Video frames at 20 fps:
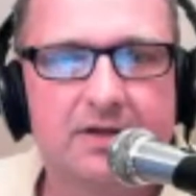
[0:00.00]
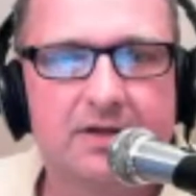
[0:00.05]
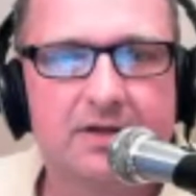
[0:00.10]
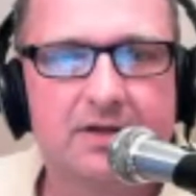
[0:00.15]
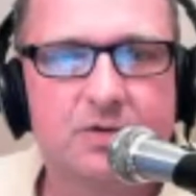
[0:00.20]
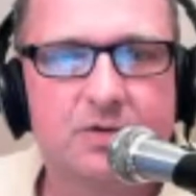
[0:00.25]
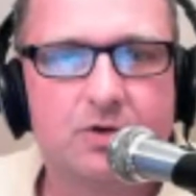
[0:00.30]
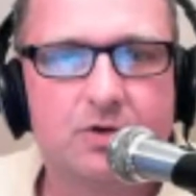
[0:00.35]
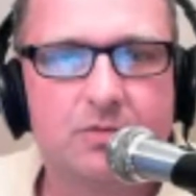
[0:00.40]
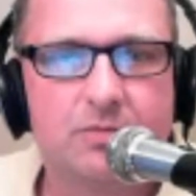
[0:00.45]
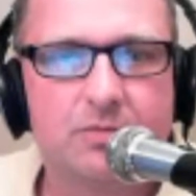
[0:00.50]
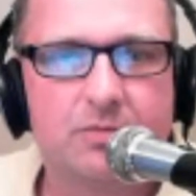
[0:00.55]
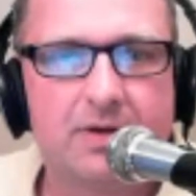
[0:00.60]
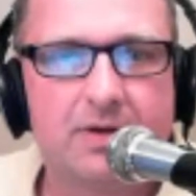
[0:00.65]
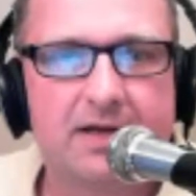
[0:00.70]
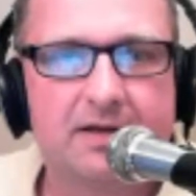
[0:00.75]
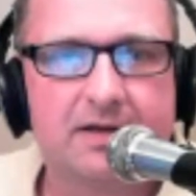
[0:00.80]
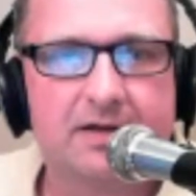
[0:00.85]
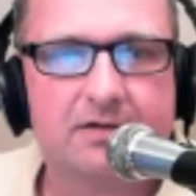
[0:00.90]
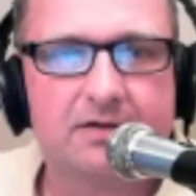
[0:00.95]

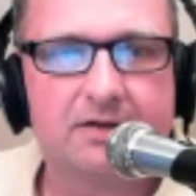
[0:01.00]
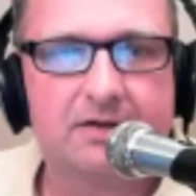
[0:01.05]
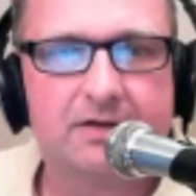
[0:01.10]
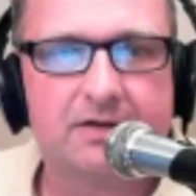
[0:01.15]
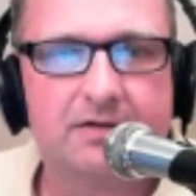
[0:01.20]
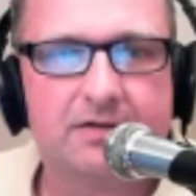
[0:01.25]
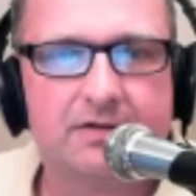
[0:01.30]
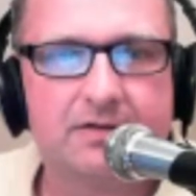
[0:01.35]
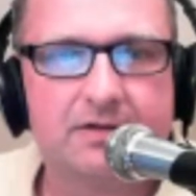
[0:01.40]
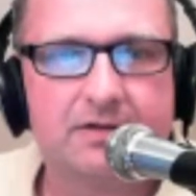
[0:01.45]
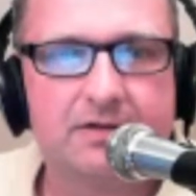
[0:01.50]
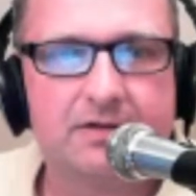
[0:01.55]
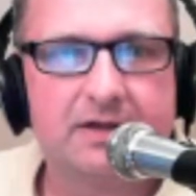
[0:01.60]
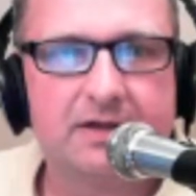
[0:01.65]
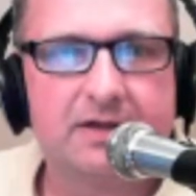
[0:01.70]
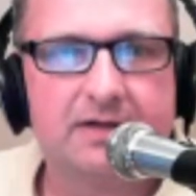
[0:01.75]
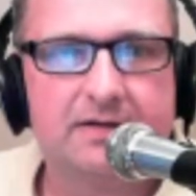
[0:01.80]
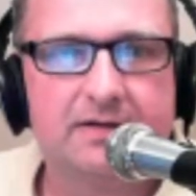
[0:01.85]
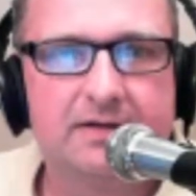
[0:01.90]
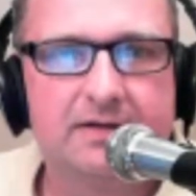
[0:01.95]
quarterback there is
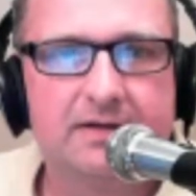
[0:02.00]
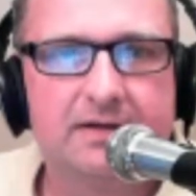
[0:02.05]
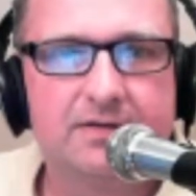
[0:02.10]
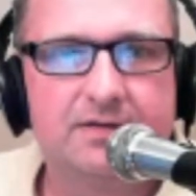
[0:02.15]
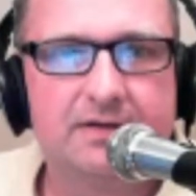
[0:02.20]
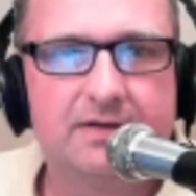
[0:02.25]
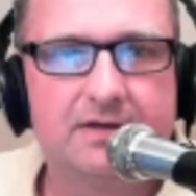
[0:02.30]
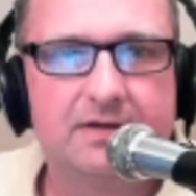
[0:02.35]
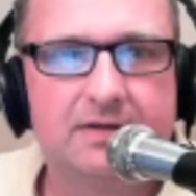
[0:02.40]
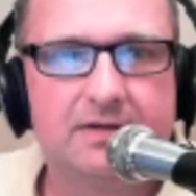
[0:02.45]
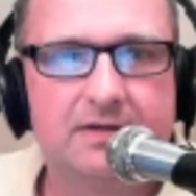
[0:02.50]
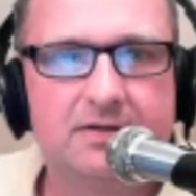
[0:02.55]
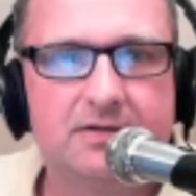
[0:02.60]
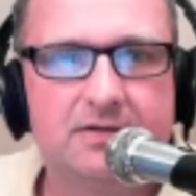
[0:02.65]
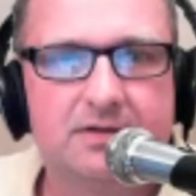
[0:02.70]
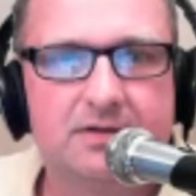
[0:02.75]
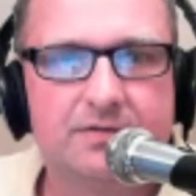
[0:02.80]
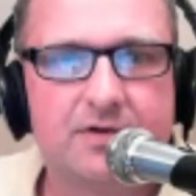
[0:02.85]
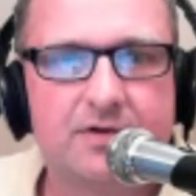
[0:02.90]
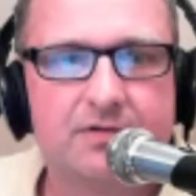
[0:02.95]
his
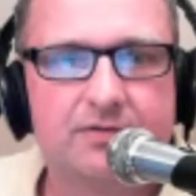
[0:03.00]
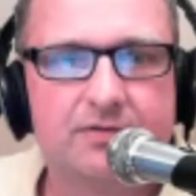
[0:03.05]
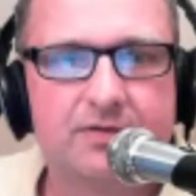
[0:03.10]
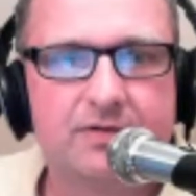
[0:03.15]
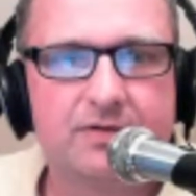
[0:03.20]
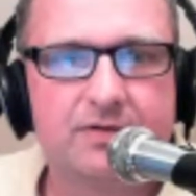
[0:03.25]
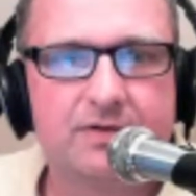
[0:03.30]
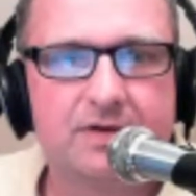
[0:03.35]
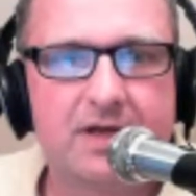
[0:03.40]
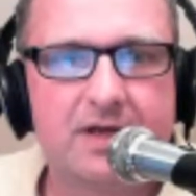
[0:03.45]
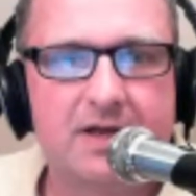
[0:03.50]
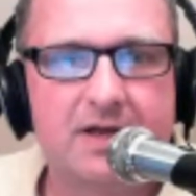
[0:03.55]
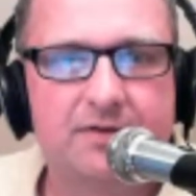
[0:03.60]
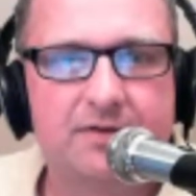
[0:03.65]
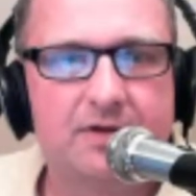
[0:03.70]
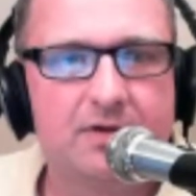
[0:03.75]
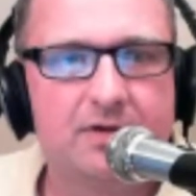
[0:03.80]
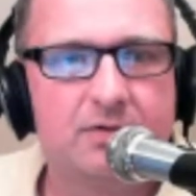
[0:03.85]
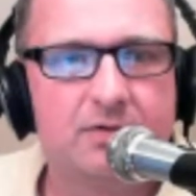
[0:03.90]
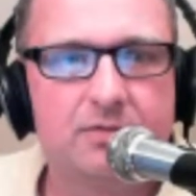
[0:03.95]
Favre's
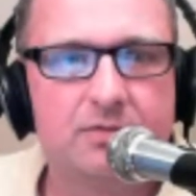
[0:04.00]
nephew.